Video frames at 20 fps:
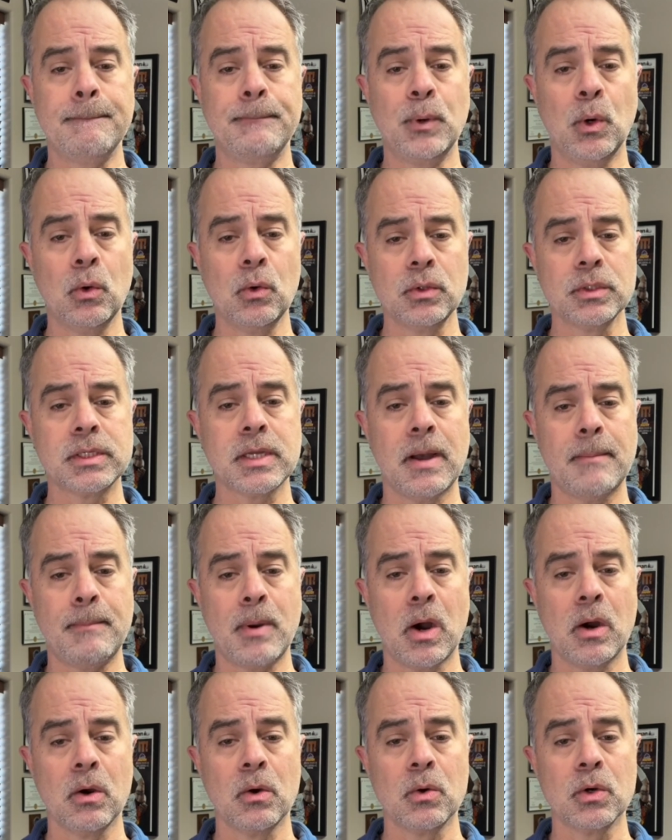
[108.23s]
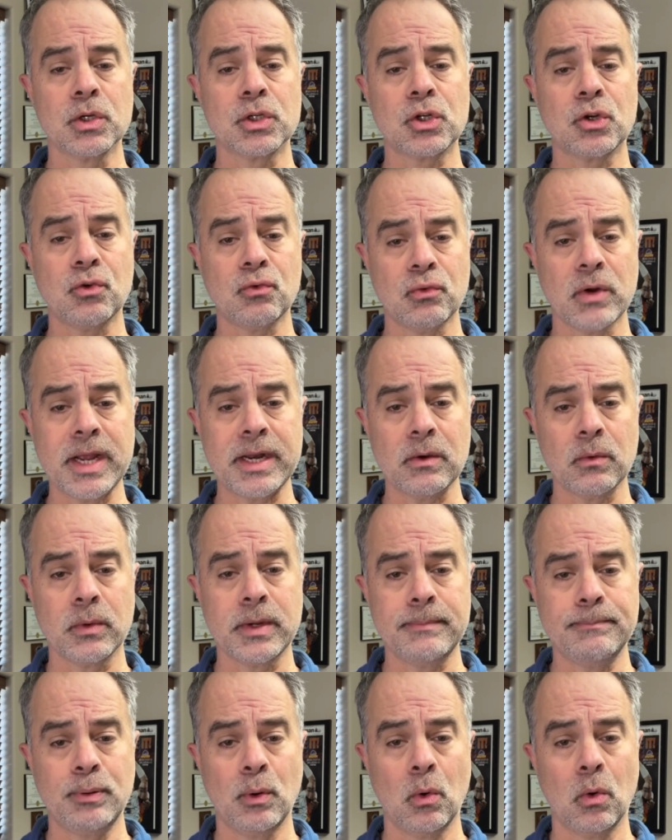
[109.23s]
pulls a borrower's credit
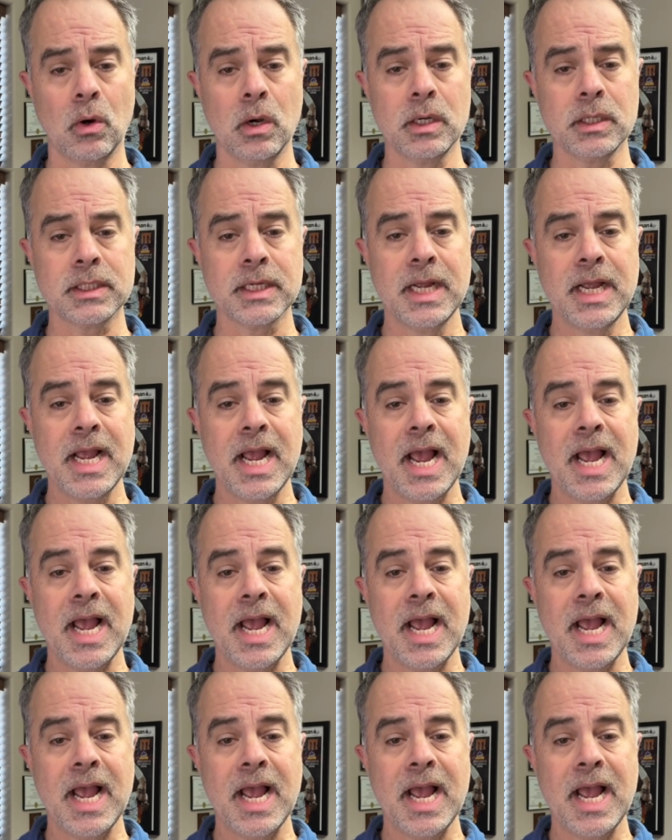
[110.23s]
report,